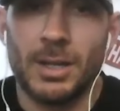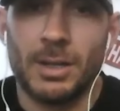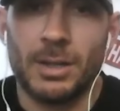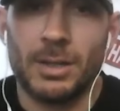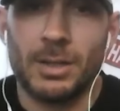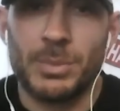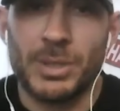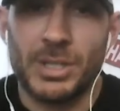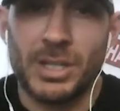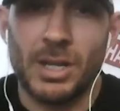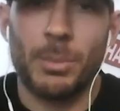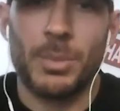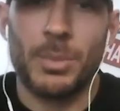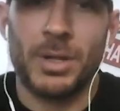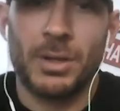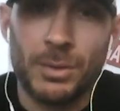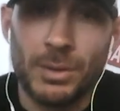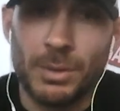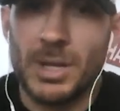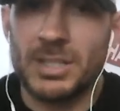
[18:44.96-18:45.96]
to be
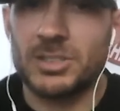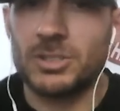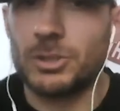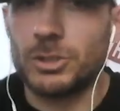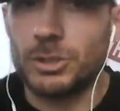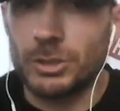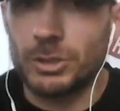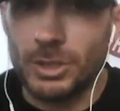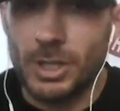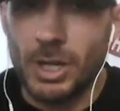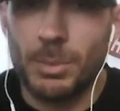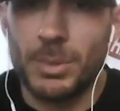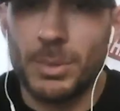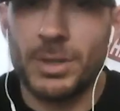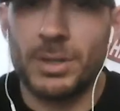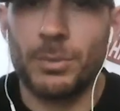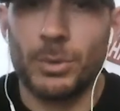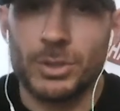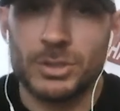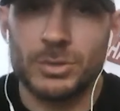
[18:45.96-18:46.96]
coming. The messages are
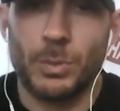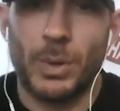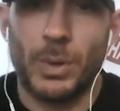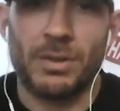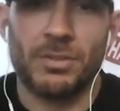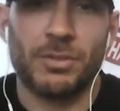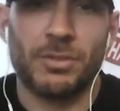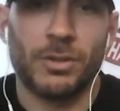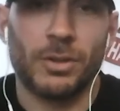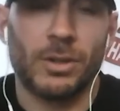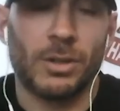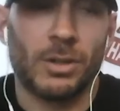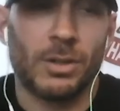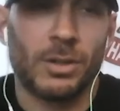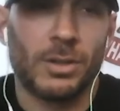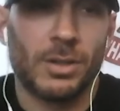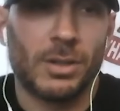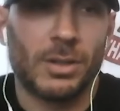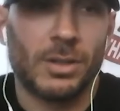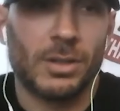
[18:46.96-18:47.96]
coming. We're just waiting
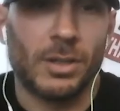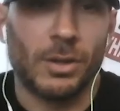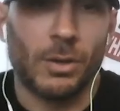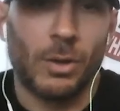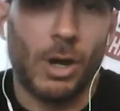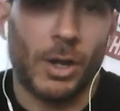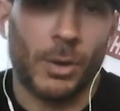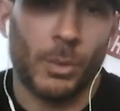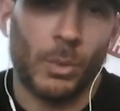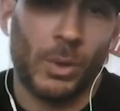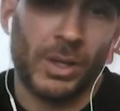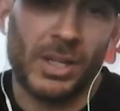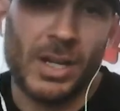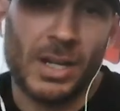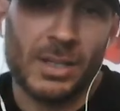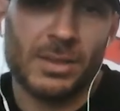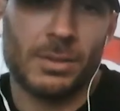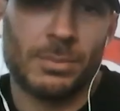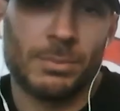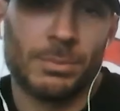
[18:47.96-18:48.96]
for, Ottawa to
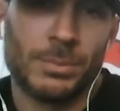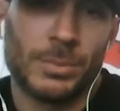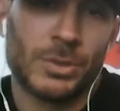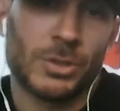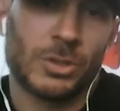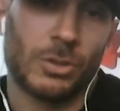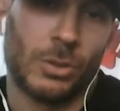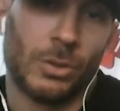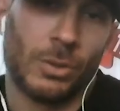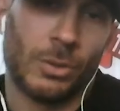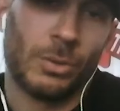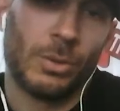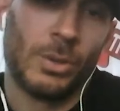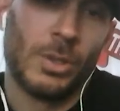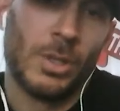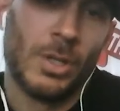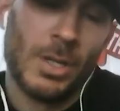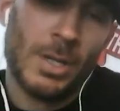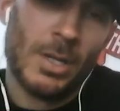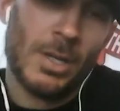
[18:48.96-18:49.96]
cut them.
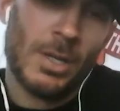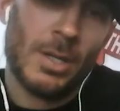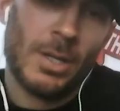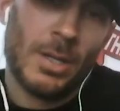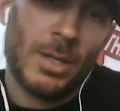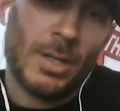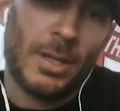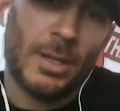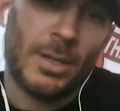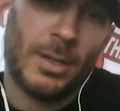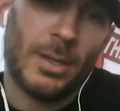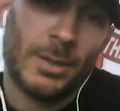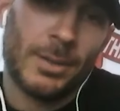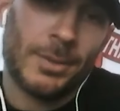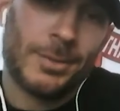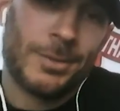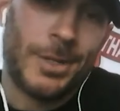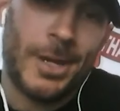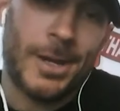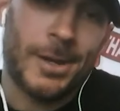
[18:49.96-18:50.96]
So
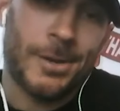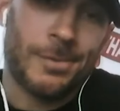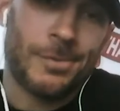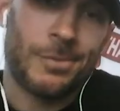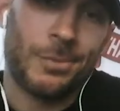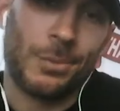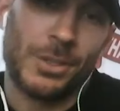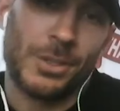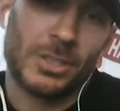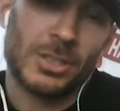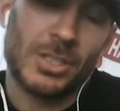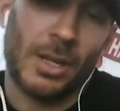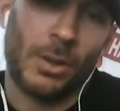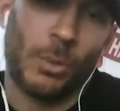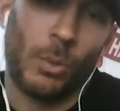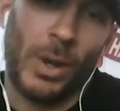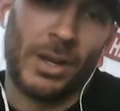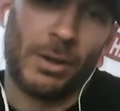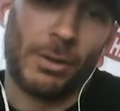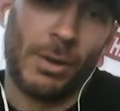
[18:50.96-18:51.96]
we just kind
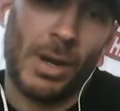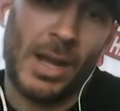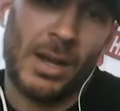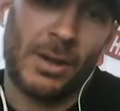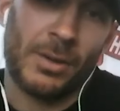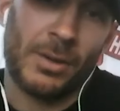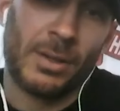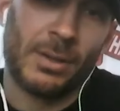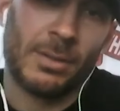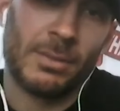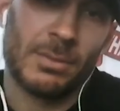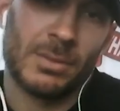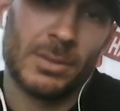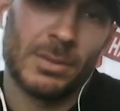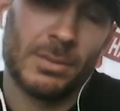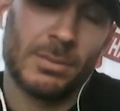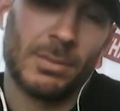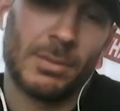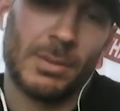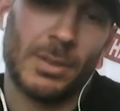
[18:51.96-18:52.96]
of waited around,
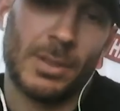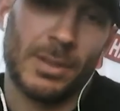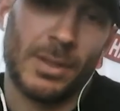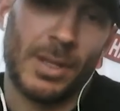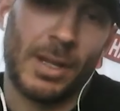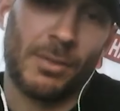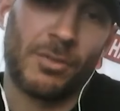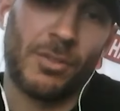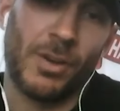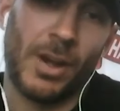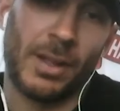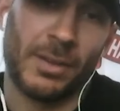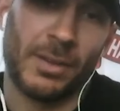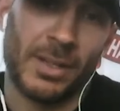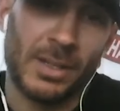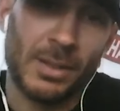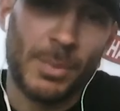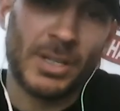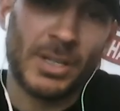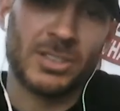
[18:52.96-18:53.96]
and then
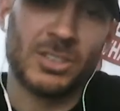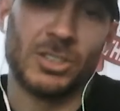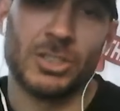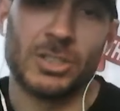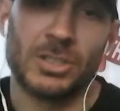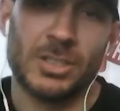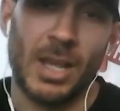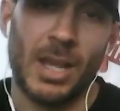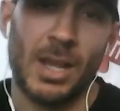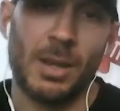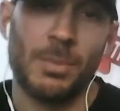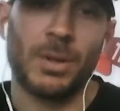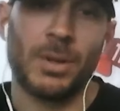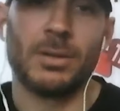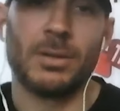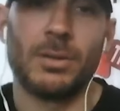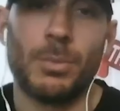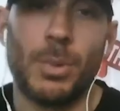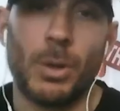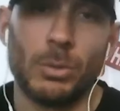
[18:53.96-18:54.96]
finally the messages came,
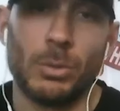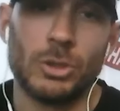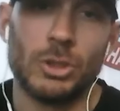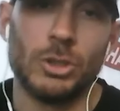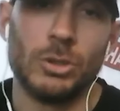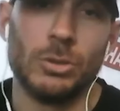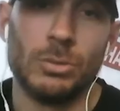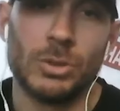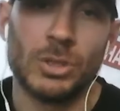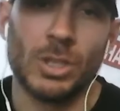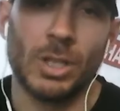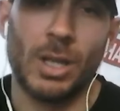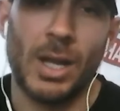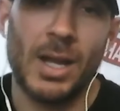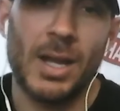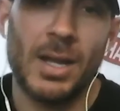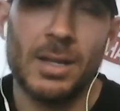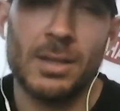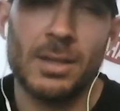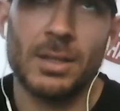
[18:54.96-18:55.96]
and about June,
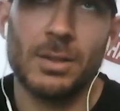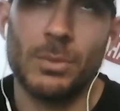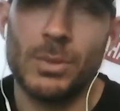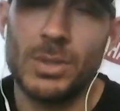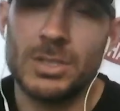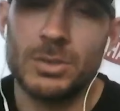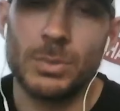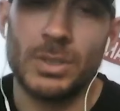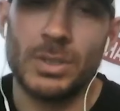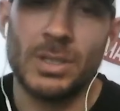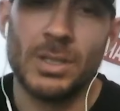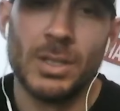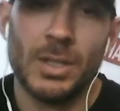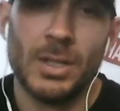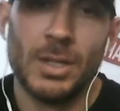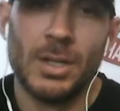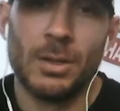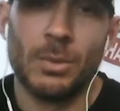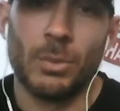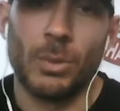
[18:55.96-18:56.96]
July, I think it was, we
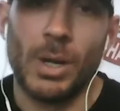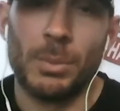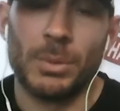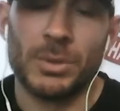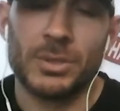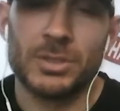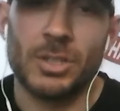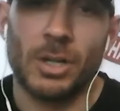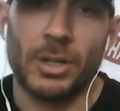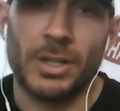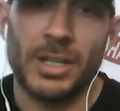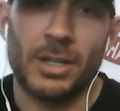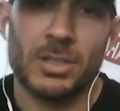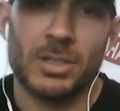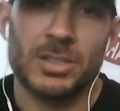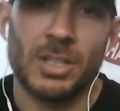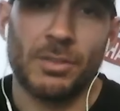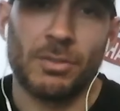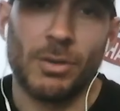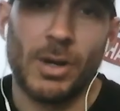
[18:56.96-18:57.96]
were able to start getting
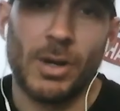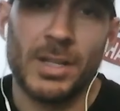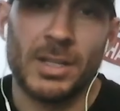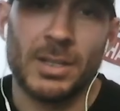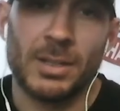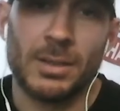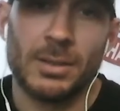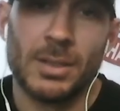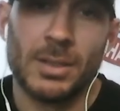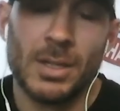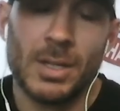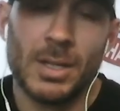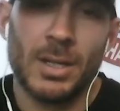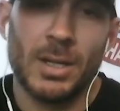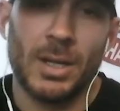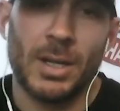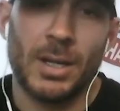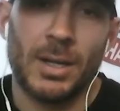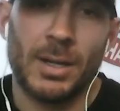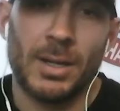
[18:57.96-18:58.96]
our stuff ready, and
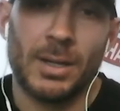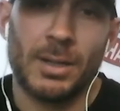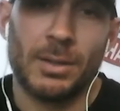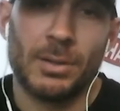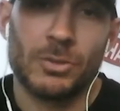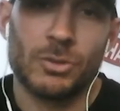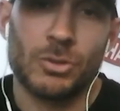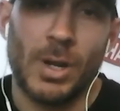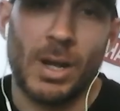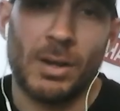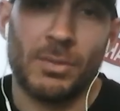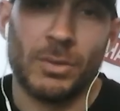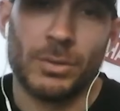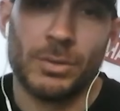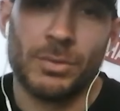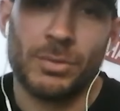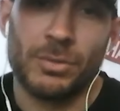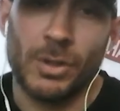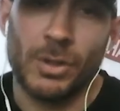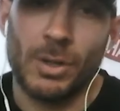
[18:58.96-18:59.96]

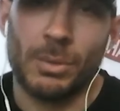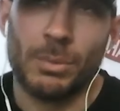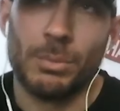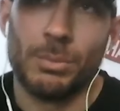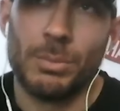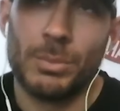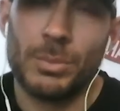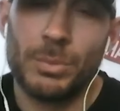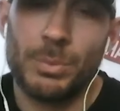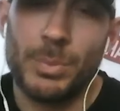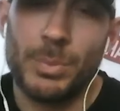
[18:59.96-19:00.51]
traveled from